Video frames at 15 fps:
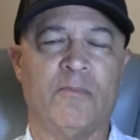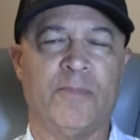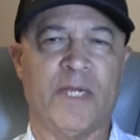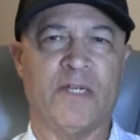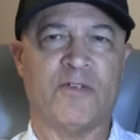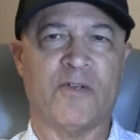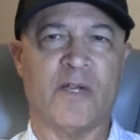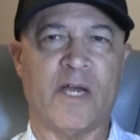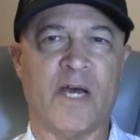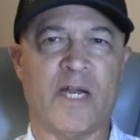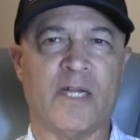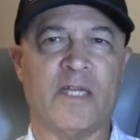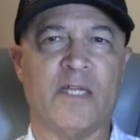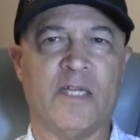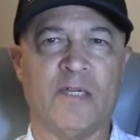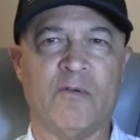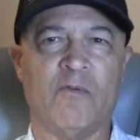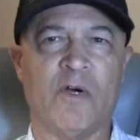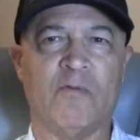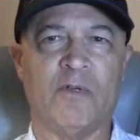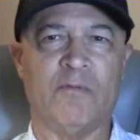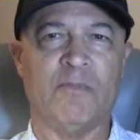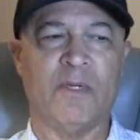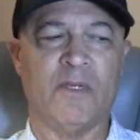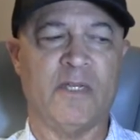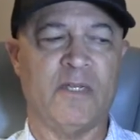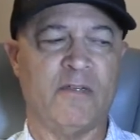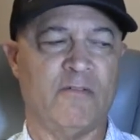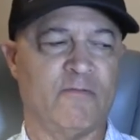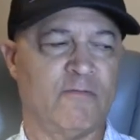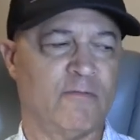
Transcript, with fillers: patriotic in what we believe.